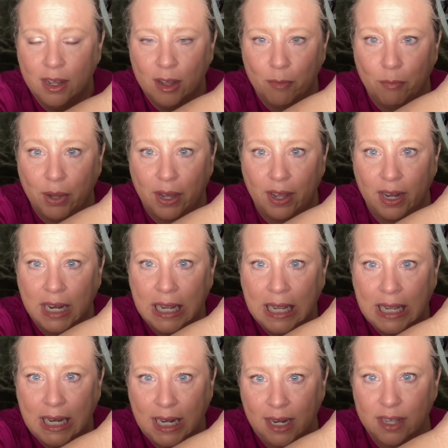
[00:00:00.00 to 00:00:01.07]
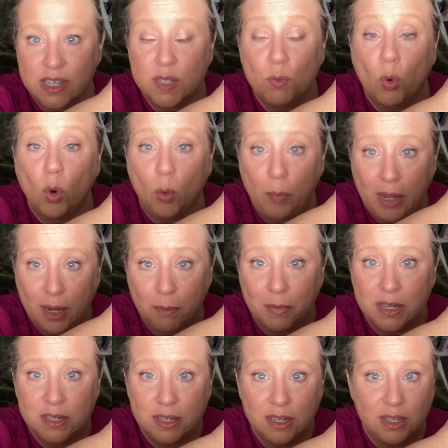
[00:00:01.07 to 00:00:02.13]
but it is more
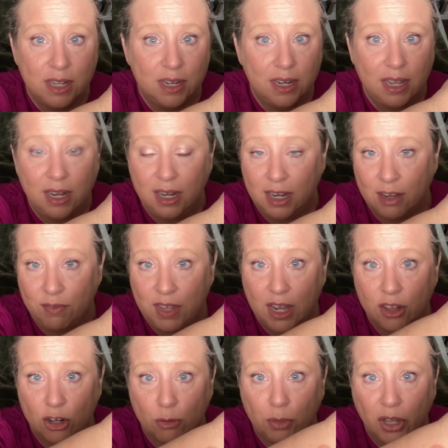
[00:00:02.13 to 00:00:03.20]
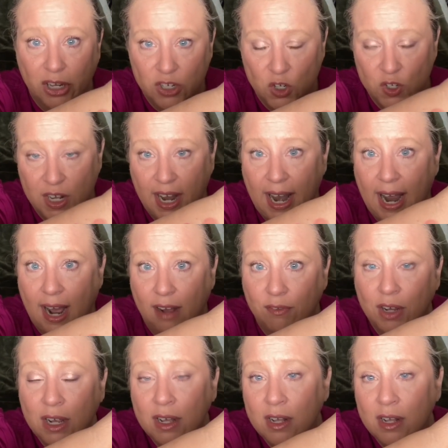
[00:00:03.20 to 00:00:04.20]
pigmented than any of the other blushes I have.